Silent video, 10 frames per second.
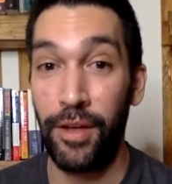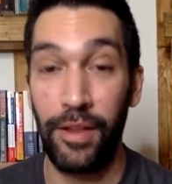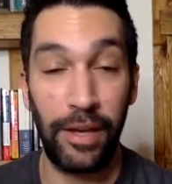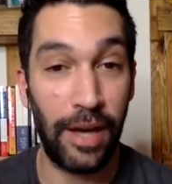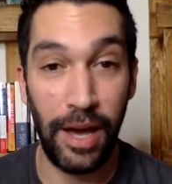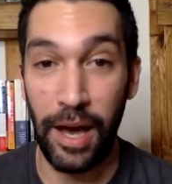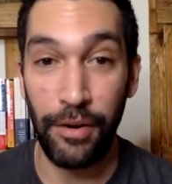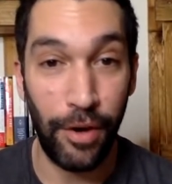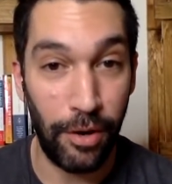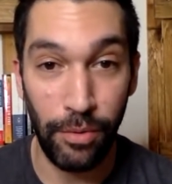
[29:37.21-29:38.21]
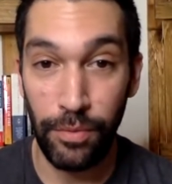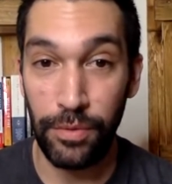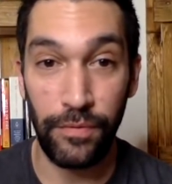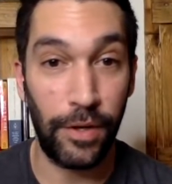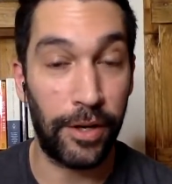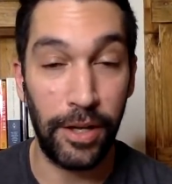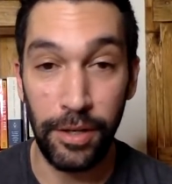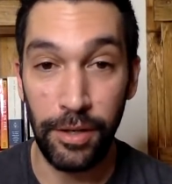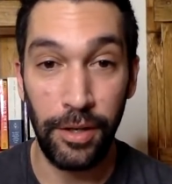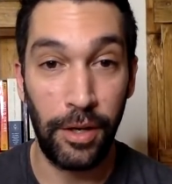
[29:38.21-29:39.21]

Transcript: like I don't know, fucking